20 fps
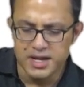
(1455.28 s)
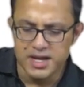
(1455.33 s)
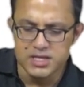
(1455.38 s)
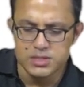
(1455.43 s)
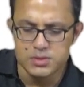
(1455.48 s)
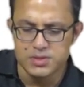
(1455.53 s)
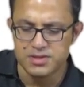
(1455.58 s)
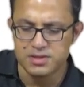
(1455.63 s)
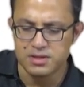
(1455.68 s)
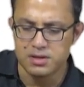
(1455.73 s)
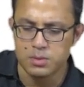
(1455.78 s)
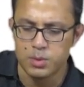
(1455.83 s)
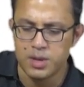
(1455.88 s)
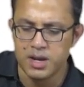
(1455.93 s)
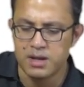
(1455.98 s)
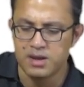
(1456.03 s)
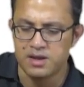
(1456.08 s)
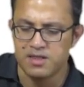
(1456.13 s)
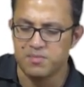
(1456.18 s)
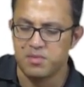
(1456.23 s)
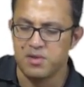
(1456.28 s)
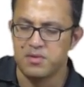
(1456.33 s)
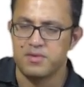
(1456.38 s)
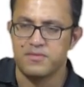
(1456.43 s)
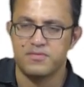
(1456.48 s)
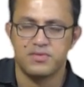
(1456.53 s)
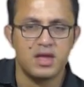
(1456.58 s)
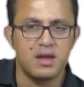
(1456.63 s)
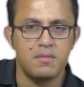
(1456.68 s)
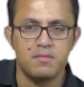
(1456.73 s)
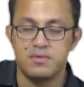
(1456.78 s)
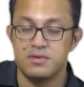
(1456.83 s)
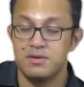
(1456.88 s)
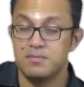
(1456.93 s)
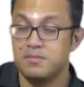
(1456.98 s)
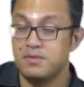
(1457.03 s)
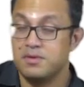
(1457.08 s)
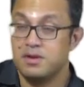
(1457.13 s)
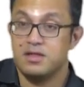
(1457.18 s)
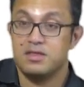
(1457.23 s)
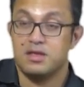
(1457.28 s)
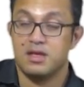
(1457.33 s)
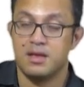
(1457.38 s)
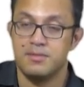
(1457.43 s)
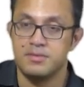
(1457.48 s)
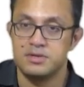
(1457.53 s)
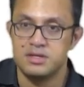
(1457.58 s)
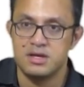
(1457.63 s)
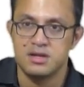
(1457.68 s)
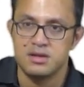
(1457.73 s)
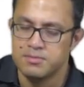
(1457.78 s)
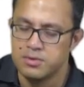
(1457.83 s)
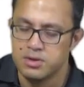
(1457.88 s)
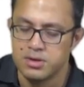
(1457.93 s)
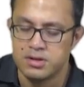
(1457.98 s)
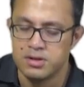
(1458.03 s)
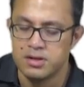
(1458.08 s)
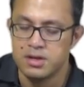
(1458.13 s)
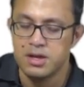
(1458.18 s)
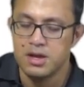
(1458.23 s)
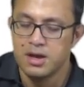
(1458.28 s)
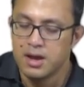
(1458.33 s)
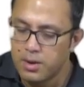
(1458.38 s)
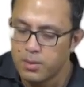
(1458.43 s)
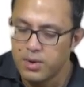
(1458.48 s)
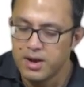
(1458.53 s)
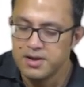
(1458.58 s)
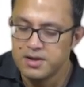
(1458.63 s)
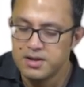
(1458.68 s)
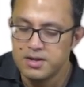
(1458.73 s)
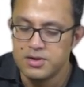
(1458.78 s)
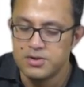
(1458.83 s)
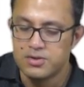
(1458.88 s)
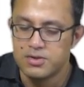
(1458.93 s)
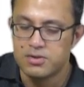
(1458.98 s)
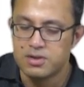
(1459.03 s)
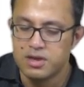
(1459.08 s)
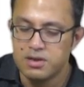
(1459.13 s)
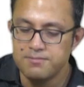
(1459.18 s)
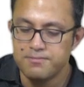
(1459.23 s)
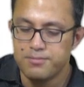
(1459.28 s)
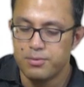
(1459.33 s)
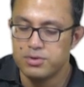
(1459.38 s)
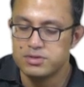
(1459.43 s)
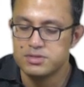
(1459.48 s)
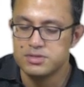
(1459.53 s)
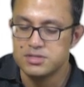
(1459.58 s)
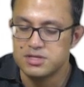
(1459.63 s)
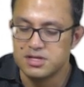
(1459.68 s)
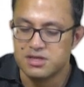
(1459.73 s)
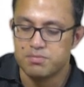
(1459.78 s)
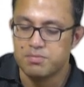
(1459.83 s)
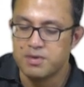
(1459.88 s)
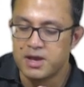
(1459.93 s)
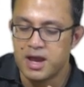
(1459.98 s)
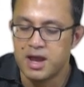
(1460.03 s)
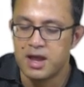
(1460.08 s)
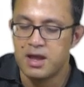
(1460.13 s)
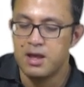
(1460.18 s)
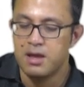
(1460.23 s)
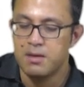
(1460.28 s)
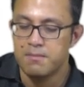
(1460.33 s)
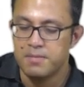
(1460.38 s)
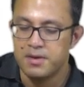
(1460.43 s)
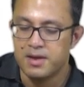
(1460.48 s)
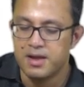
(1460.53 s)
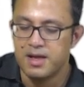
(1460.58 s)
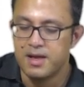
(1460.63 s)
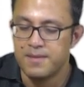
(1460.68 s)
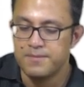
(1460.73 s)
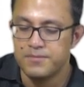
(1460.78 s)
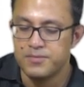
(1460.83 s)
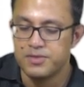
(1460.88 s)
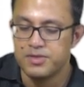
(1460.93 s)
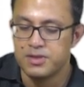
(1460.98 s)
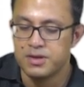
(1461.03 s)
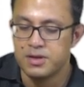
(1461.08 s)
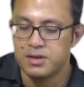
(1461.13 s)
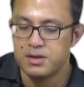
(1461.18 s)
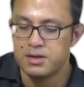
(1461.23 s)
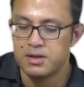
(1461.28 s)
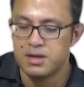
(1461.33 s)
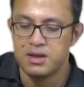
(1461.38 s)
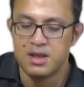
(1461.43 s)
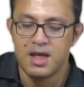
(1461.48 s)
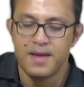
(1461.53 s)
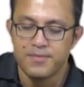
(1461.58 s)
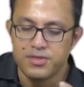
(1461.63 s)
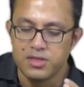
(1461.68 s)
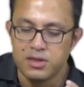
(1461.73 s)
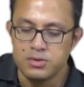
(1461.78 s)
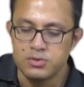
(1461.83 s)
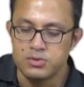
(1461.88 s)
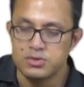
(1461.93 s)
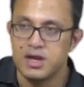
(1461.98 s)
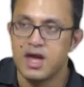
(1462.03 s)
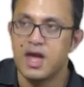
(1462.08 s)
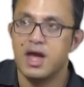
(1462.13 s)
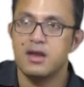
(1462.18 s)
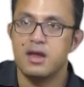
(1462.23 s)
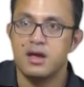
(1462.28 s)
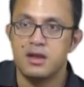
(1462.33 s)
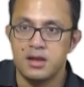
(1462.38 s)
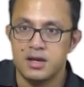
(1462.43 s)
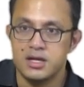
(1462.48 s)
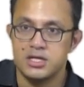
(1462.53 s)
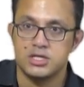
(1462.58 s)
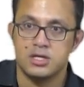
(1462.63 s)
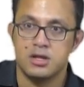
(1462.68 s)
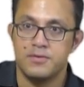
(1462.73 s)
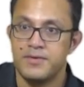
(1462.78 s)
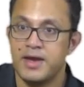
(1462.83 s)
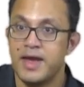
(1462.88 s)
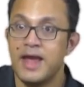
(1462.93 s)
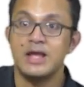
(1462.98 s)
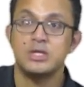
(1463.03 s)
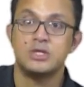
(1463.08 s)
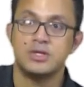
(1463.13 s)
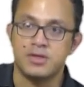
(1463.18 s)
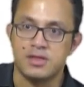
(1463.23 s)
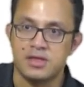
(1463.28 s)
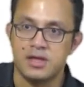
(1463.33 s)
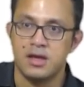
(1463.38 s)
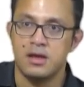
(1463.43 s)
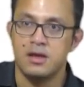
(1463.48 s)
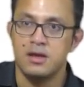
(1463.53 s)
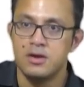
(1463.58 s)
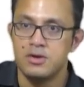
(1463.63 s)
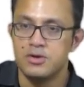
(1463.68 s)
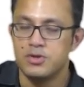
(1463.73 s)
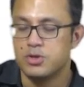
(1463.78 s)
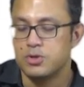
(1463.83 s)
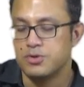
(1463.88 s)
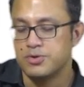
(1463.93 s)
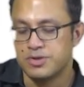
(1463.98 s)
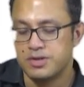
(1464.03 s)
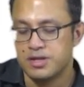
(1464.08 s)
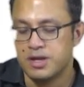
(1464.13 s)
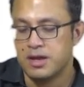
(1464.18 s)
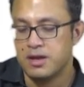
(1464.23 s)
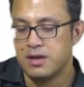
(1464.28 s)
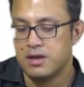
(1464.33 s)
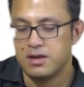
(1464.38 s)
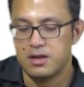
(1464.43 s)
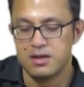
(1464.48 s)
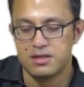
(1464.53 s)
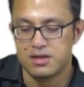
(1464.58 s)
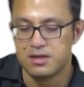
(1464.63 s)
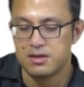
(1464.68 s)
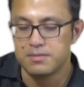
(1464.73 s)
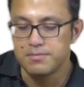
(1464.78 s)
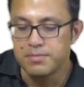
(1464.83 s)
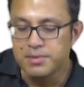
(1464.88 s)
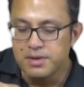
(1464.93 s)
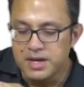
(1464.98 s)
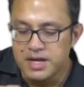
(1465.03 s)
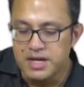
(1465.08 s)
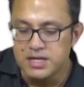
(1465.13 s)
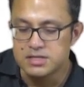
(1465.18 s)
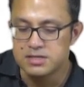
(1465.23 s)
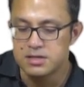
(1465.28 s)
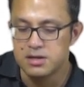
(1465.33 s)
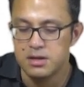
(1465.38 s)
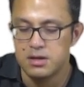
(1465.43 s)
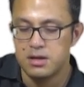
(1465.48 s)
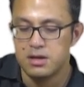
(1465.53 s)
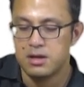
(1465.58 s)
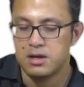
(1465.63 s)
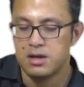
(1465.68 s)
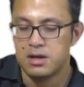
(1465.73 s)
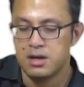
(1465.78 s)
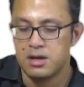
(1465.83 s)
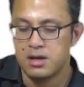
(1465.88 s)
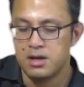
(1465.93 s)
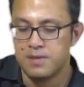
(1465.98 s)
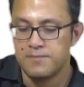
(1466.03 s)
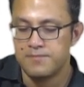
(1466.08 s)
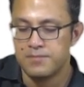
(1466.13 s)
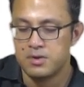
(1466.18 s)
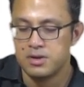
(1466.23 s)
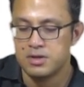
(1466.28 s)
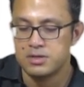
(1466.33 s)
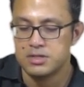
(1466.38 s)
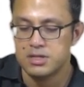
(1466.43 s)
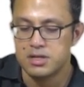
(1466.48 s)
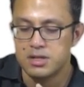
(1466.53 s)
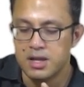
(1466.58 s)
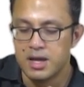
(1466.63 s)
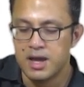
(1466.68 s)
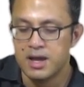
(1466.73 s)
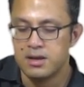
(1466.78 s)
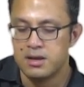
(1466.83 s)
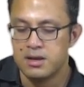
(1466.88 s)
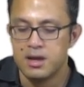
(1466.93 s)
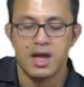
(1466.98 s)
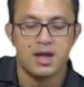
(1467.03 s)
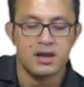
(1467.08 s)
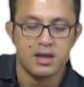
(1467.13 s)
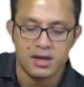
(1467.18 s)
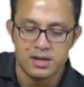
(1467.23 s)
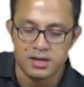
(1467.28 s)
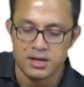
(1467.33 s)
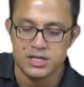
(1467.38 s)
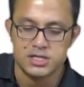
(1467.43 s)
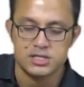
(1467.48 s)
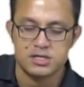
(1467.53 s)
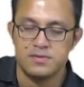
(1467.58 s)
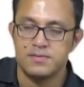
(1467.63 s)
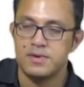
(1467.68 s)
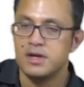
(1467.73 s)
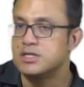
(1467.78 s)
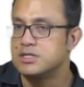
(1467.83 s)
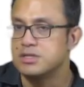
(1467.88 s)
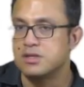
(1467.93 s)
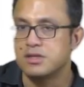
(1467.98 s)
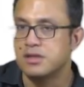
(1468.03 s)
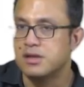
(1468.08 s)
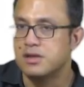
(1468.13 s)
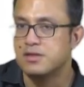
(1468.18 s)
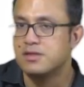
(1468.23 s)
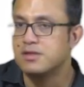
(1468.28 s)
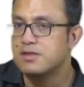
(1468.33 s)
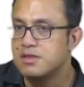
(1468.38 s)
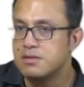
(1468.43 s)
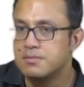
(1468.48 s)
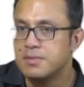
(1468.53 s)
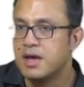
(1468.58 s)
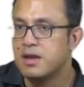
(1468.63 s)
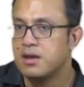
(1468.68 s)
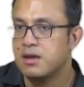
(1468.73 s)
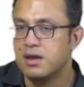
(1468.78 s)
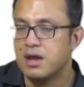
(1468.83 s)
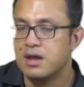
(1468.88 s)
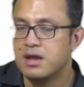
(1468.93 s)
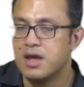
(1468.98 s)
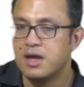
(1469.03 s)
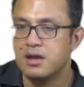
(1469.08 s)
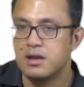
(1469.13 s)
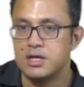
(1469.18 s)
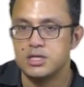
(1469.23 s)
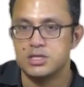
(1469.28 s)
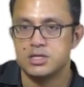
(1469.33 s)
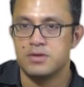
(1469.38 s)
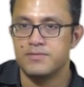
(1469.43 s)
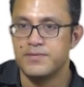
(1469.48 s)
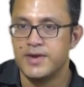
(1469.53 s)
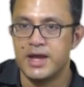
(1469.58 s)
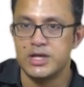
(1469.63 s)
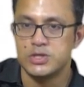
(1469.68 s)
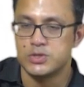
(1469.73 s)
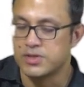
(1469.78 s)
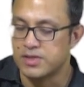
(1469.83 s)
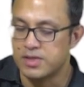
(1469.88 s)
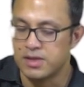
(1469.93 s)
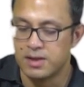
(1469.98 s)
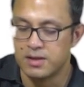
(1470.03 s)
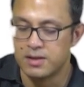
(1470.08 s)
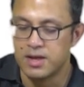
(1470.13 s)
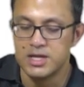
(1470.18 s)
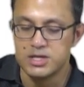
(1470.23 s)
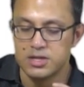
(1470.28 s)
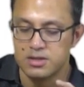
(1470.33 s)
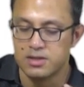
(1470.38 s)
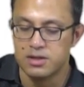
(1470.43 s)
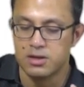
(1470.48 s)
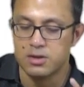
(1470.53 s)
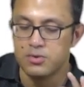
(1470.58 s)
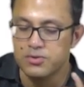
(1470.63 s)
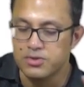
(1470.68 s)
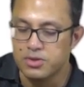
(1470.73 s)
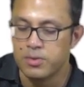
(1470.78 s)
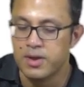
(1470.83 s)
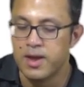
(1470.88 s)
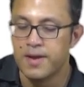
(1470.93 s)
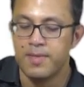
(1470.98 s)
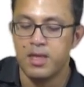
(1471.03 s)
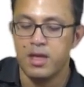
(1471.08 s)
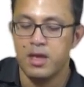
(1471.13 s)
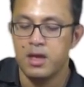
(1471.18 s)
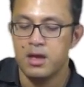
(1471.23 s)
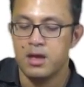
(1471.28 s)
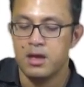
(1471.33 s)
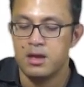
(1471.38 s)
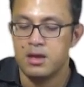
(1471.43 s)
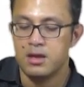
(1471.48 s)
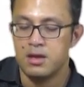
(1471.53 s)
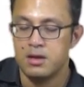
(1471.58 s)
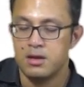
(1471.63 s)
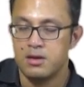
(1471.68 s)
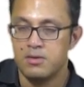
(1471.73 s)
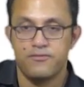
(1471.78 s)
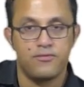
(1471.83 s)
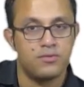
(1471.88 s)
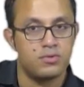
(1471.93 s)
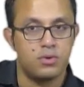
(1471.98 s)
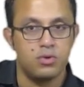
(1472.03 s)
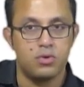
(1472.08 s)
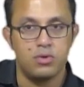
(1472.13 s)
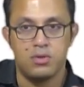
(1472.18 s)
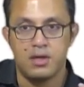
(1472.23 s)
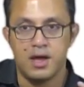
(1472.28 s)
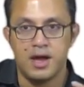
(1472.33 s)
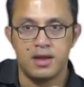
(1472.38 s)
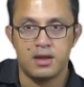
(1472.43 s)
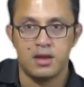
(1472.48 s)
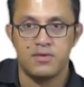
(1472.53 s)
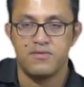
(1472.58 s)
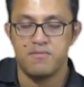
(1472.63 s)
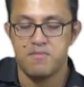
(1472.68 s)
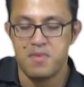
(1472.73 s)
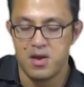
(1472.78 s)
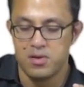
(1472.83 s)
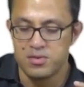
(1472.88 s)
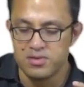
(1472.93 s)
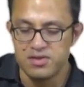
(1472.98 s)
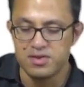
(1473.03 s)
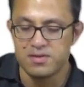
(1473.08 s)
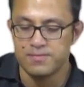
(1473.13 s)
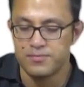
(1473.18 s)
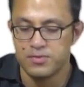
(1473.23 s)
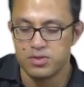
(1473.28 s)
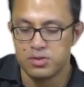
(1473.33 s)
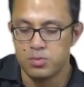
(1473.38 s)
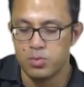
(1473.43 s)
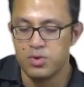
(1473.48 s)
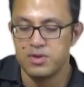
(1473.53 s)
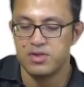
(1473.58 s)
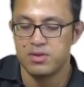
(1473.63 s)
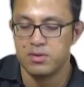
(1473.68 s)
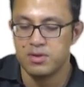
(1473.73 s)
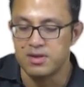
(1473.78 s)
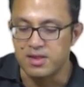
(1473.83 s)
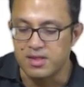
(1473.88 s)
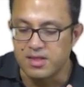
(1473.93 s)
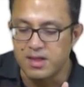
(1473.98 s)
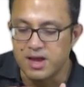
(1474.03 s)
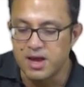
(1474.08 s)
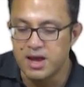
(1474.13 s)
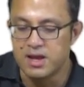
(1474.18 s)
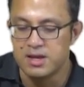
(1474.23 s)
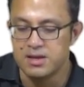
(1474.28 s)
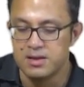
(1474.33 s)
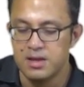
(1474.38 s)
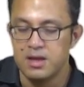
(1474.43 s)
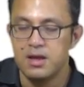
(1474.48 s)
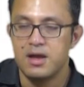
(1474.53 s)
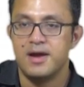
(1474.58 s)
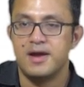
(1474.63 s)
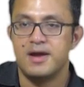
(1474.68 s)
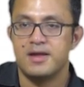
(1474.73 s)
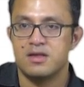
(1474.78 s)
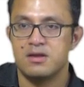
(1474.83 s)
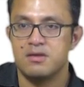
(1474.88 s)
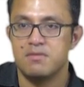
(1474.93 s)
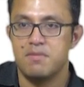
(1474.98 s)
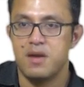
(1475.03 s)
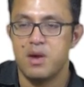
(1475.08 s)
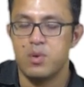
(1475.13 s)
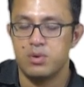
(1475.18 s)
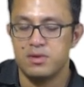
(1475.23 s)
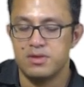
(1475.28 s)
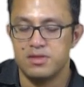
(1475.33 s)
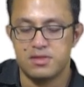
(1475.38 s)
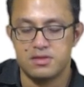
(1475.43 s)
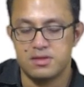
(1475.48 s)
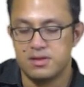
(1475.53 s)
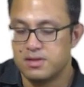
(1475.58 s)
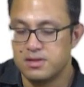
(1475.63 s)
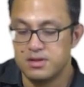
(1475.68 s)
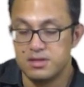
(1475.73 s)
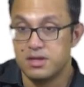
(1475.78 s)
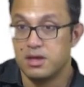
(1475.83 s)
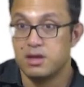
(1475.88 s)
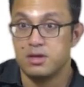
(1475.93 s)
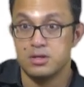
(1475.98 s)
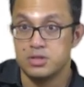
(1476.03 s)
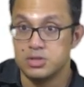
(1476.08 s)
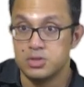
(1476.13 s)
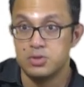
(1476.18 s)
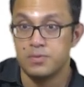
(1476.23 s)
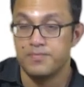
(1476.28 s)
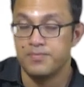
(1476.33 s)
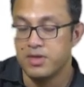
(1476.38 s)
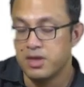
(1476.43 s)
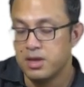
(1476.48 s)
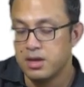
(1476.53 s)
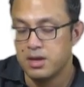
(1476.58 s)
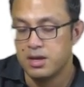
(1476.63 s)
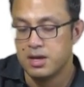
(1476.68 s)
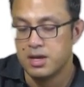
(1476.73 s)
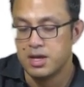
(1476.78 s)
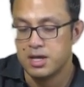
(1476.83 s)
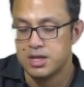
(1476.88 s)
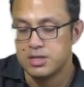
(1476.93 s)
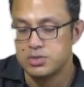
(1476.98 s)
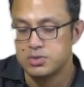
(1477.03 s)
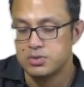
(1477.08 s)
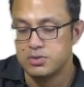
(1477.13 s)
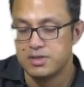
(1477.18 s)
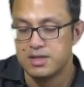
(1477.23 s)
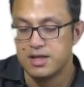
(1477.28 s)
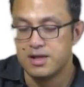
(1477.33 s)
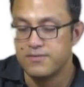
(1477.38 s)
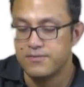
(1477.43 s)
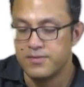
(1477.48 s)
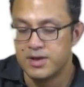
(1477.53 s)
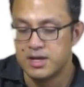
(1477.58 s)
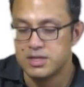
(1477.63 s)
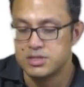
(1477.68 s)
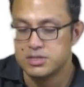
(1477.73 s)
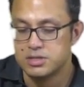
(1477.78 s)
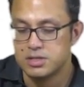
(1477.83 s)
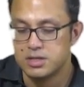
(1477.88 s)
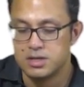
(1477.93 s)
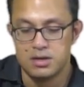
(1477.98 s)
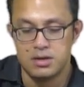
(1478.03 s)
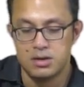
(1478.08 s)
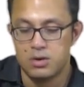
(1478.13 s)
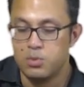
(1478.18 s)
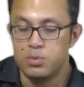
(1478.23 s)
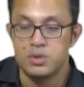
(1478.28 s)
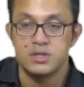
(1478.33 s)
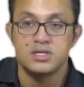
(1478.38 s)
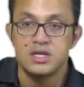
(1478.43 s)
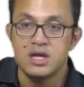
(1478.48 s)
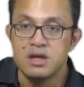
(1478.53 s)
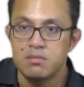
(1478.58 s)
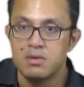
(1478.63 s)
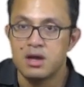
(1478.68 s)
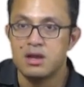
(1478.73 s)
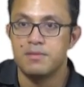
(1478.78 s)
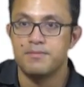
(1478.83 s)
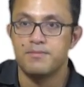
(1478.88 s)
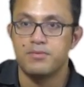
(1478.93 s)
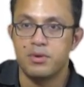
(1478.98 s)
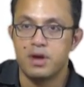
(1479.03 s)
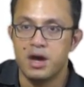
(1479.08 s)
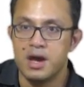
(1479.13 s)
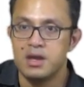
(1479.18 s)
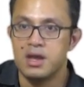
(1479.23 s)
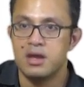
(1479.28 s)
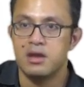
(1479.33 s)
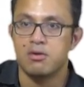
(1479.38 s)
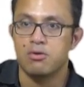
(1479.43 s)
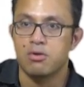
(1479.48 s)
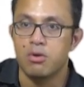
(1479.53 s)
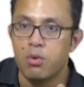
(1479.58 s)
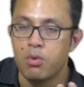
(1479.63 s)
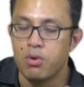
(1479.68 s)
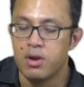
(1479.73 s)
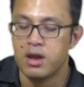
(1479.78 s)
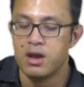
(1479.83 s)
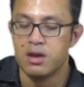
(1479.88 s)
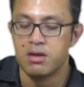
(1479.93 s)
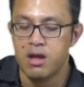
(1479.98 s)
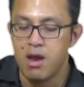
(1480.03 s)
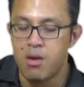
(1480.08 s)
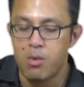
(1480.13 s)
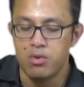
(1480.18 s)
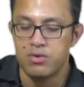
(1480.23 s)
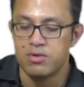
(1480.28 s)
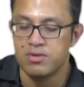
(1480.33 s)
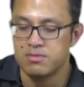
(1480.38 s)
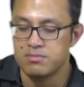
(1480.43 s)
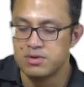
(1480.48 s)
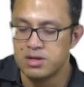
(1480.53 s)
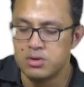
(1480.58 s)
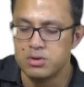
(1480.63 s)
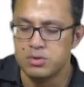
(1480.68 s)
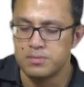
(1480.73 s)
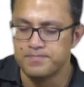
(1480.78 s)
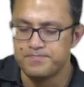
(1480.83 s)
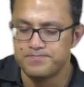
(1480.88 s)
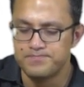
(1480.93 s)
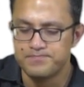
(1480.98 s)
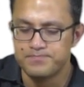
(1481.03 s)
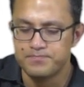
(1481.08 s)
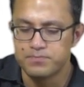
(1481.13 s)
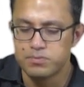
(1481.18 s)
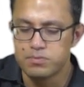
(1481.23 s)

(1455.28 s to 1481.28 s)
dangerous and greedy, exploitative thing, but nothing can be done about it, right? So important despair becomes an absolute annihilation of agency, so to say. It's a complete decline and annihilation of agency, systematic annihilation of agency. The agency goes away from the whole idea of imperialism. So once you're inside as an imperialist, there's nothing you can do to salvage or redeem any pride, any glory, any heroism at all.